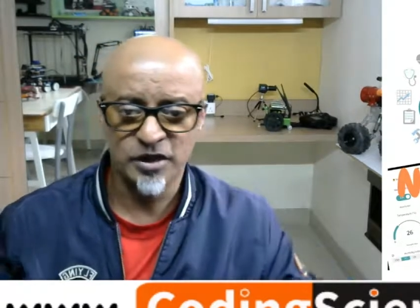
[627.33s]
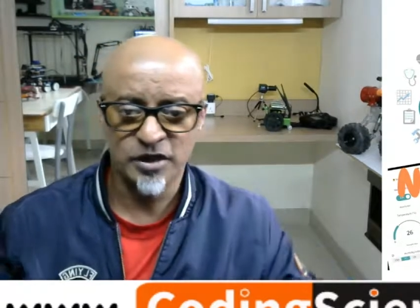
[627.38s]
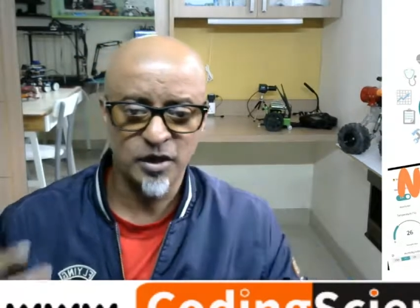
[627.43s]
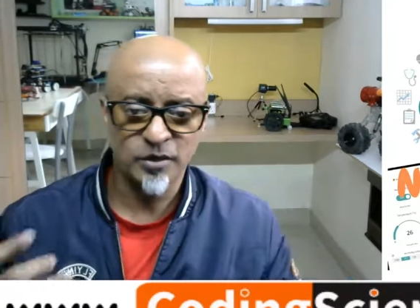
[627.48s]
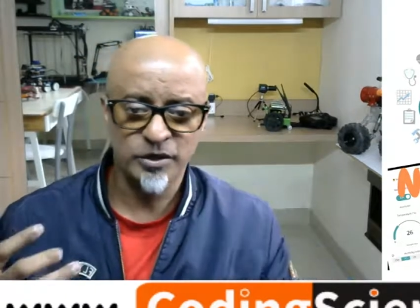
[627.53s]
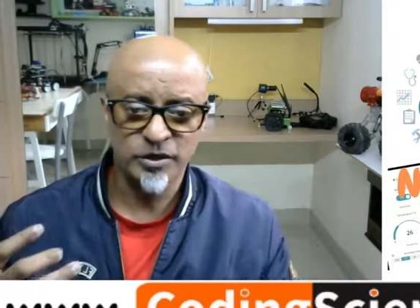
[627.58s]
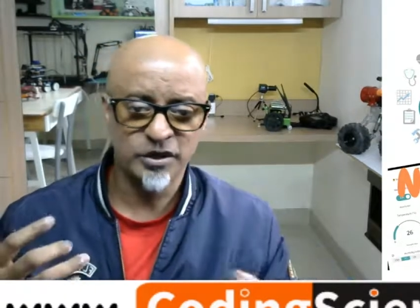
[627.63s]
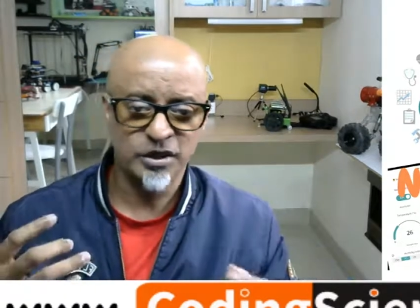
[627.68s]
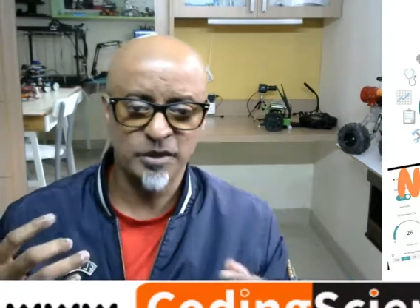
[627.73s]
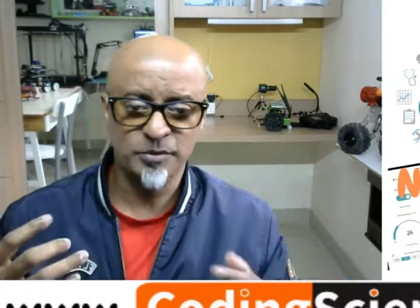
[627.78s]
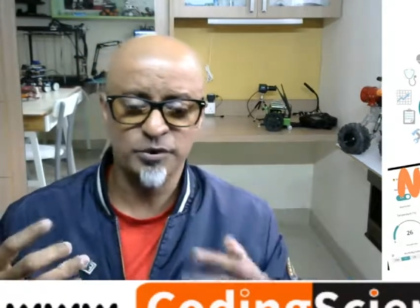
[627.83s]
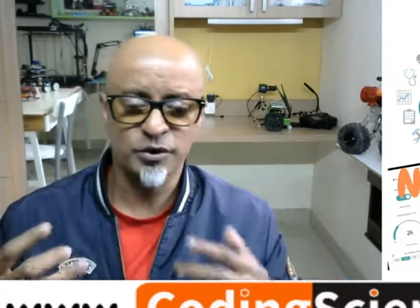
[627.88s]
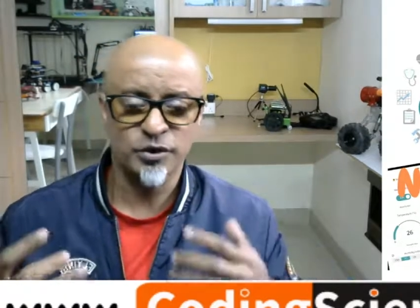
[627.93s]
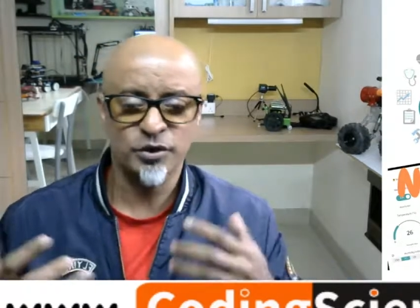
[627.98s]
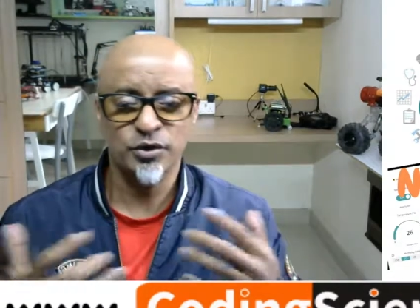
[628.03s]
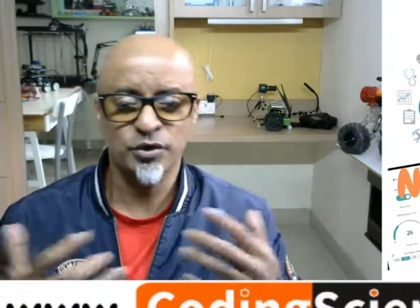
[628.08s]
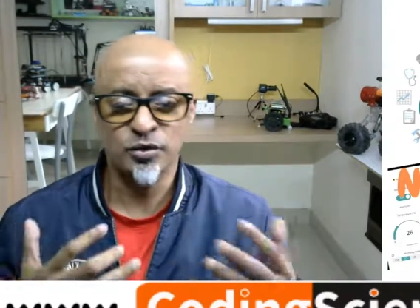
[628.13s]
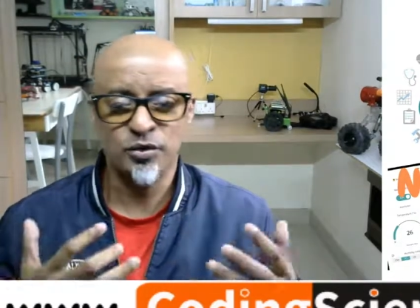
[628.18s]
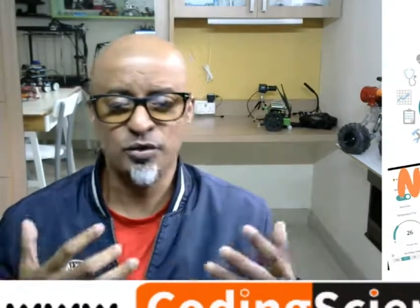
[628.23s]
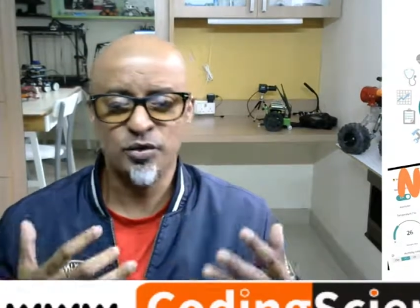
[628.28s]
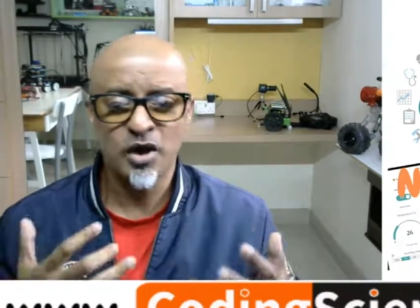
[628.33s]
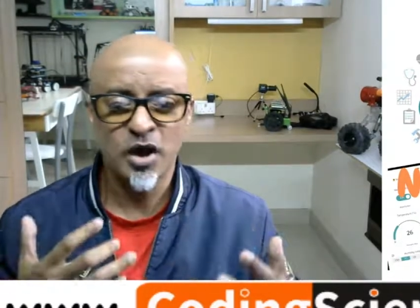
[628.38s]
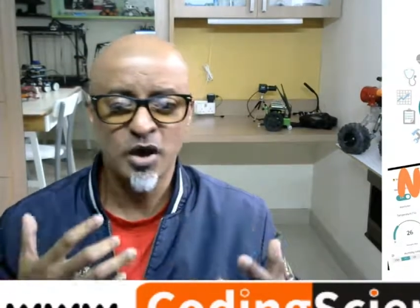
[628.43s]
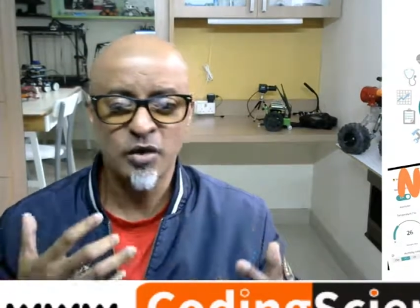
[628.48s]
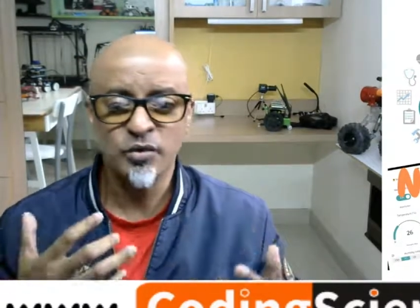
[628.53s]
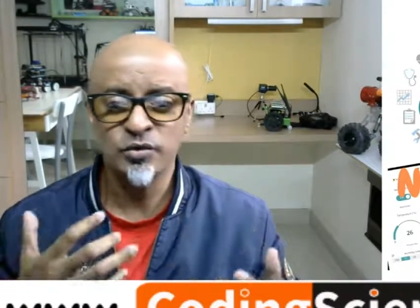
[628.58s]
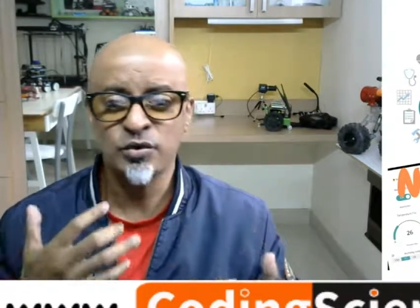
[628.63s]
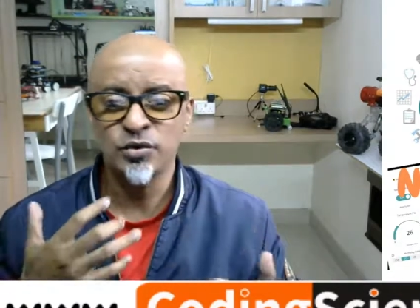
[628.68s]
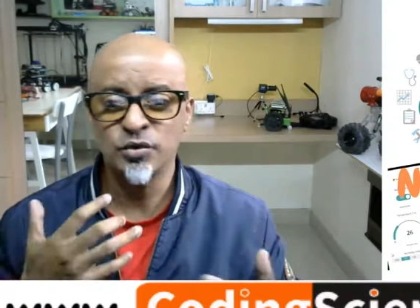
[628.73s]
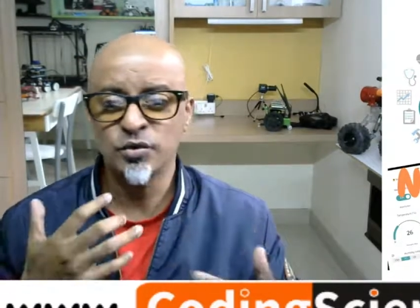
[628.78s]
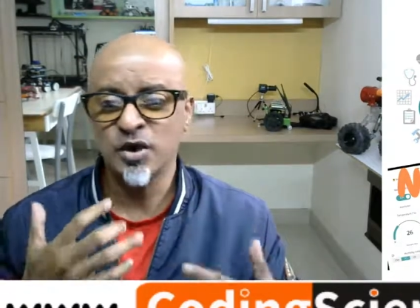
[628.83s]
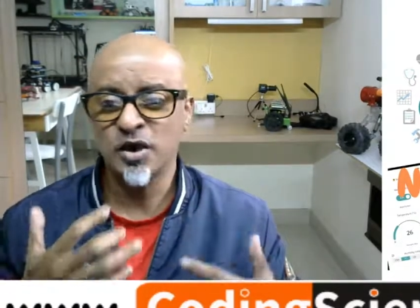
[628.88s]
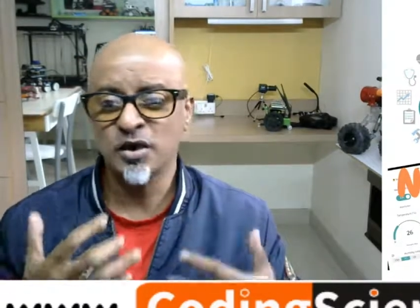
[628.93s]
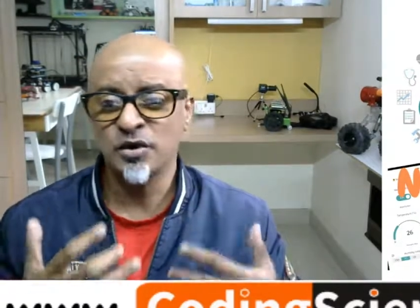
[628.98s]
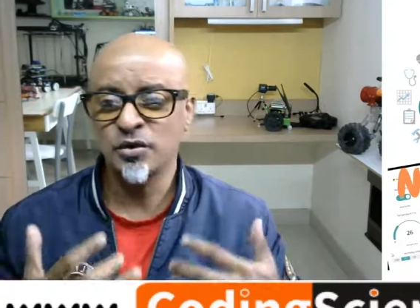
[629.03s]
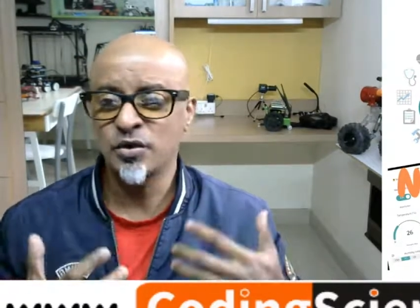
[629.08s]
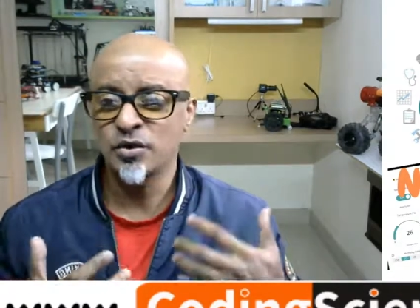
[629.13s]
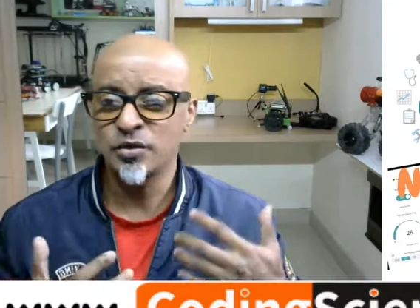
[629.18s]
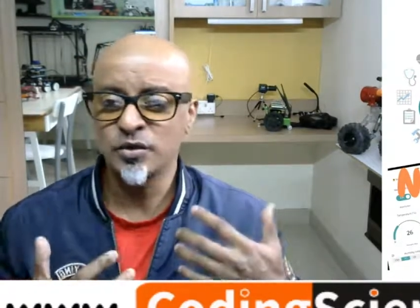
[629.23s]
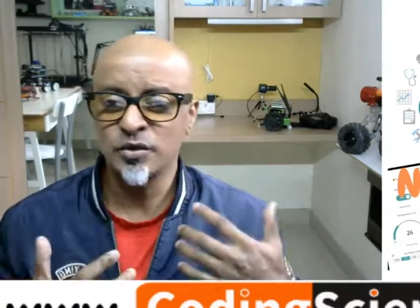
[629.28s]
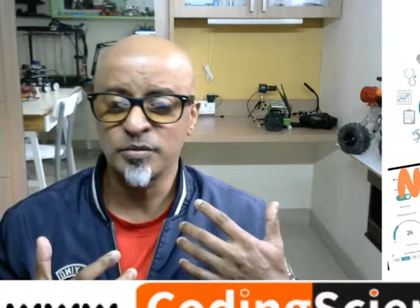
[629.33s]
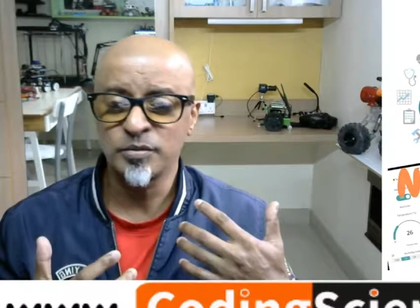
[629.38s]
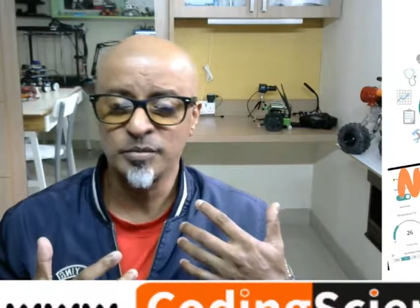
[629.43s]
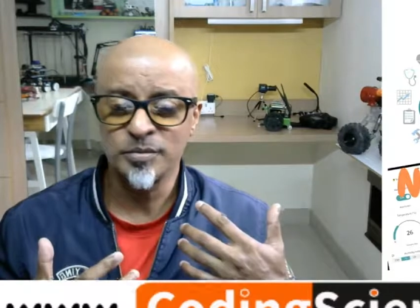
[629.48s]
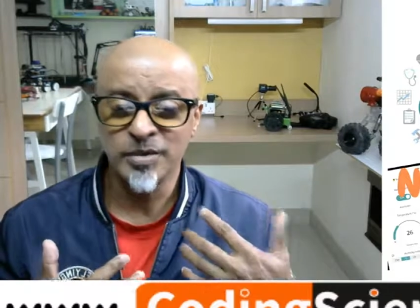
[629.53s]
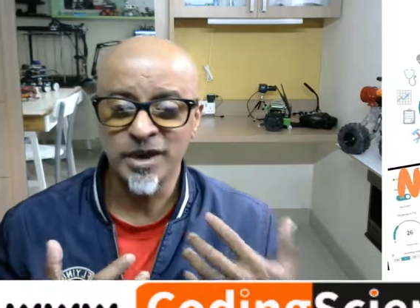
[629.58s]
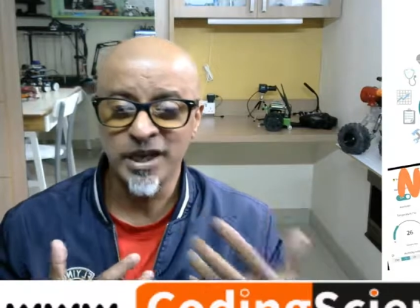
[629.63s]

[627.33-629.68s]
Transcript: Now it's up to you how you are going to